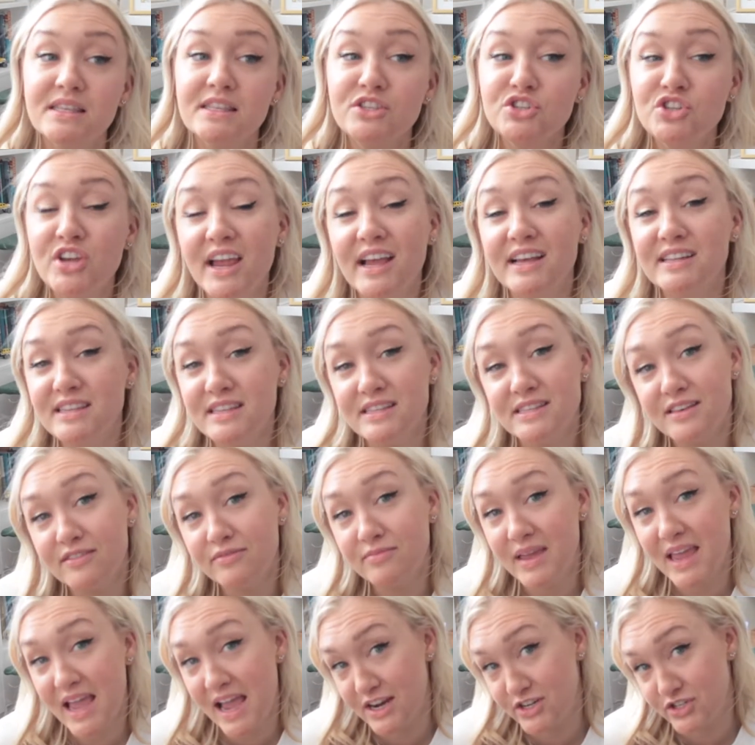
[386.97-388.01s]
Chances of
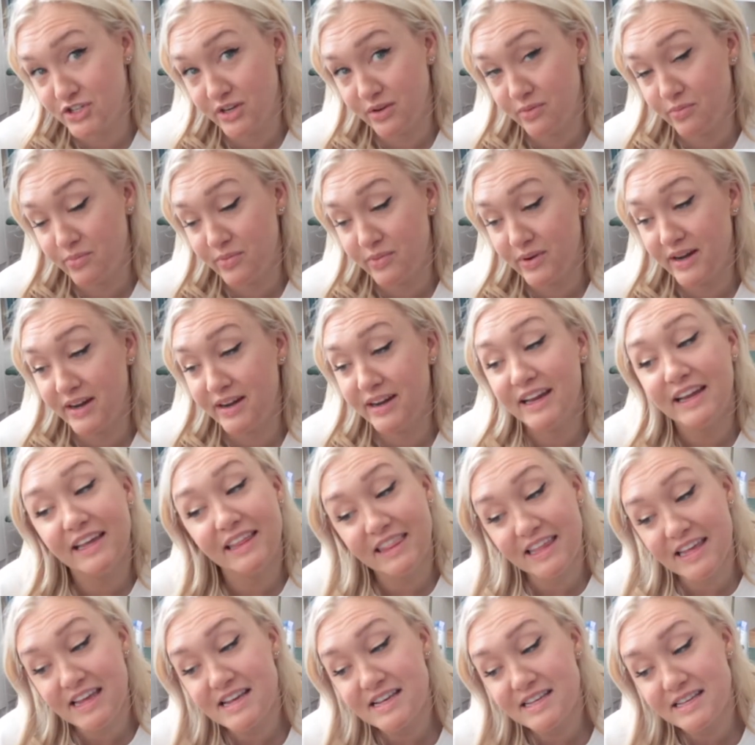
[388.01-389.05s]
me actually wearing
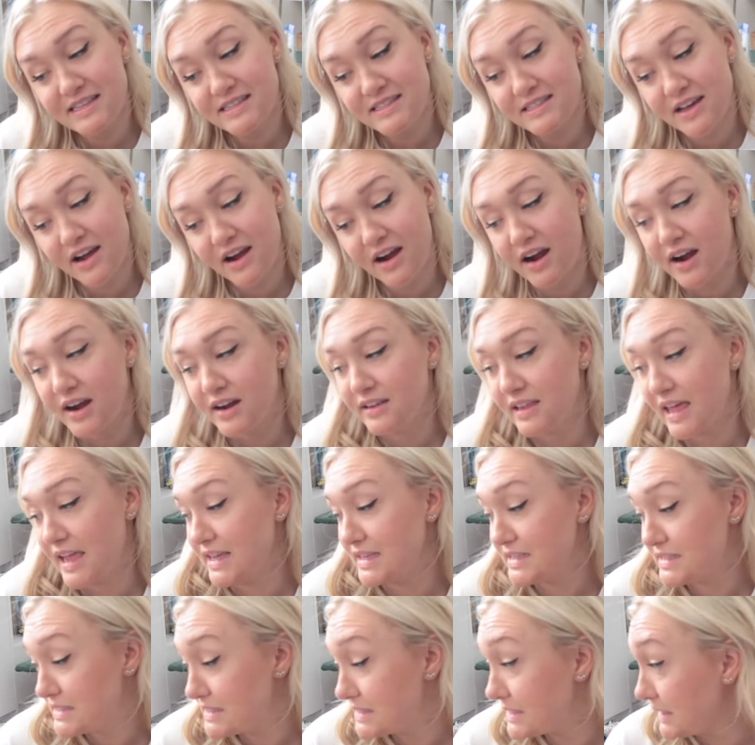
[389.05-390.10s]
these are
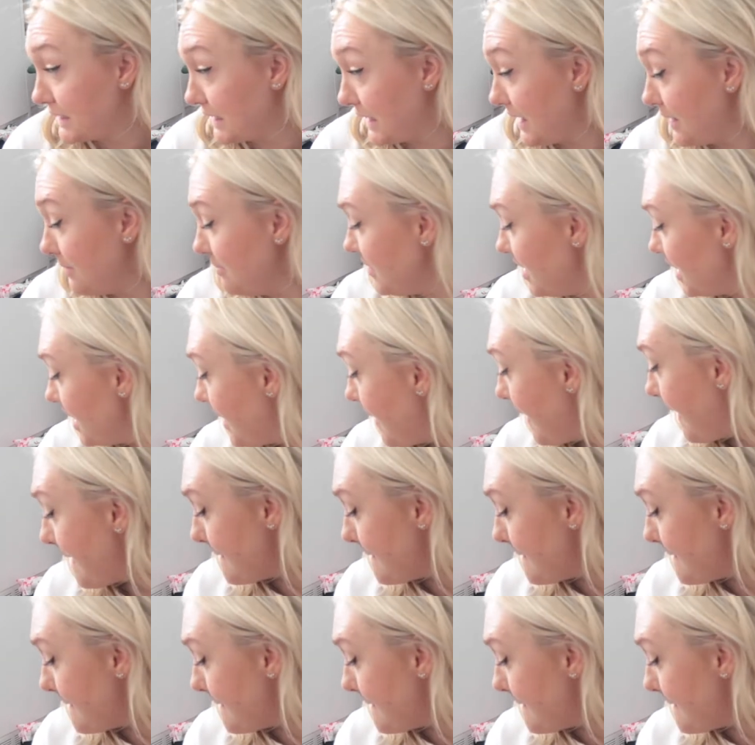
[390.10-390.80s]
like slim,